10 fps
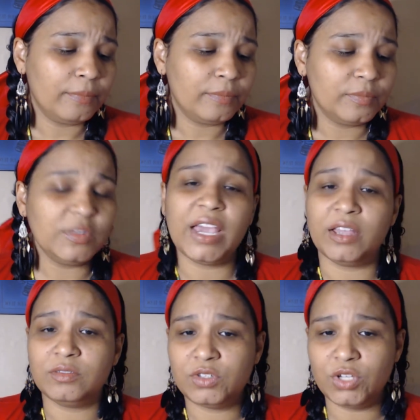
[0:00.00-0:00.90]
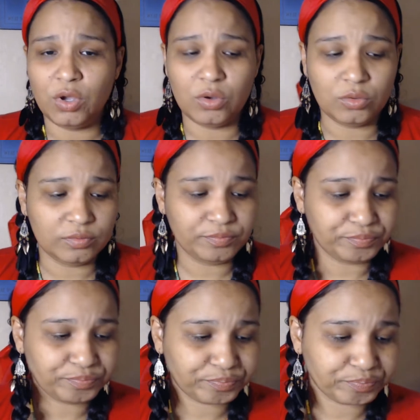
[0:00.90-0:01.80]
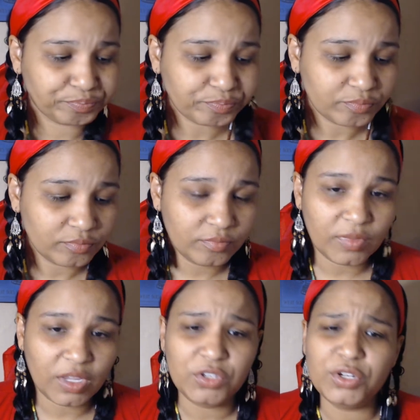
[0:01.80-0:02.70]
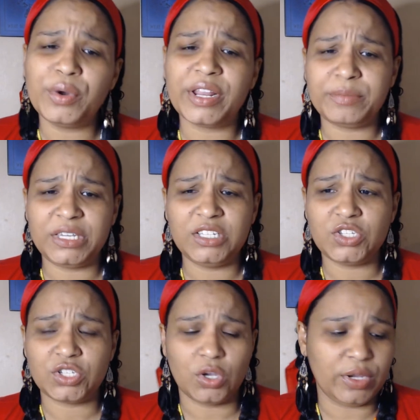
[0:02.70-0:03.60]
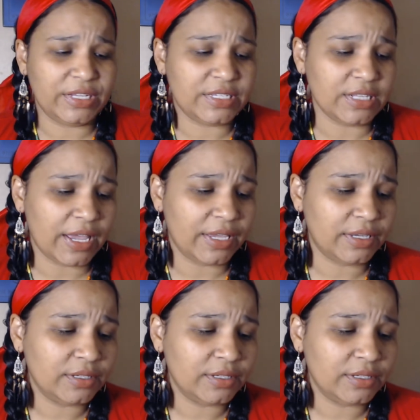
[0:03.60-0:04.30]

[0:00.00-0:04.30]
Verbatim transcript: yeah. So, you know what I mean. So it's like